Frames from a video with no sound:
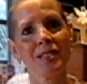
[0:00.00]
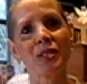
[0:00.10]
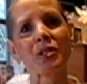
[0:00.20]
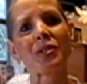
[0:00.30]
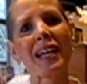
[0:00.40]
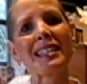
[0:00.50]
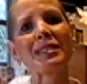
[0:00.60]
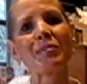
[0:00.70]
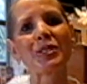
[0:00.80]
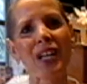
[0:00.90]
So take
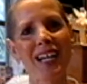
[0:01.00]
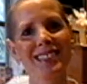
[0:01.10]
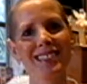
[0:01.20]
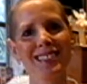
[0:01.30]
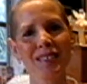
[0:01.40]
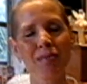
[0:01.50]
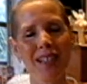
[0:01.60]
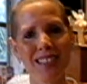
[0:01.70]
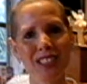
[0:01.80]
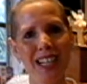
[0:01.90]
some shots, some
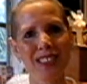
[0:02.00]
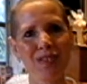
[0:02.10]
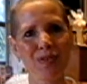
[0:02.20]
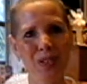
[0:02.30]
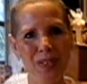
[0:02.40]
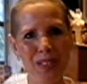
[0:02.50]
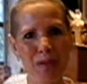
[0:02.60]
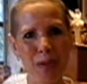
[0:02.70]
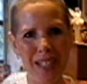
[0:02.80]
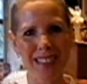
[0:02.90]
nice shots of you and your
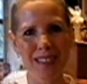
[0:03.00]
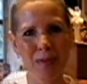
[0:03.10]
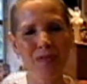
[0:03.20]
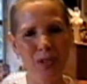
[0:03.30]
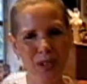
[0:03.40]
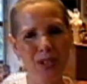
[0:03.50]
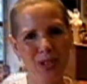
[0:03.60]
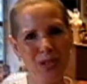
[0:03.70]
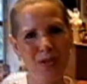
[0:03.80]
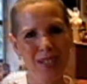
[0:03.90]
breasts before your
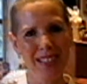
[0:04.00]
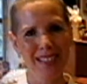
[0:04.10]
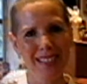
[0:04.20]
surgery.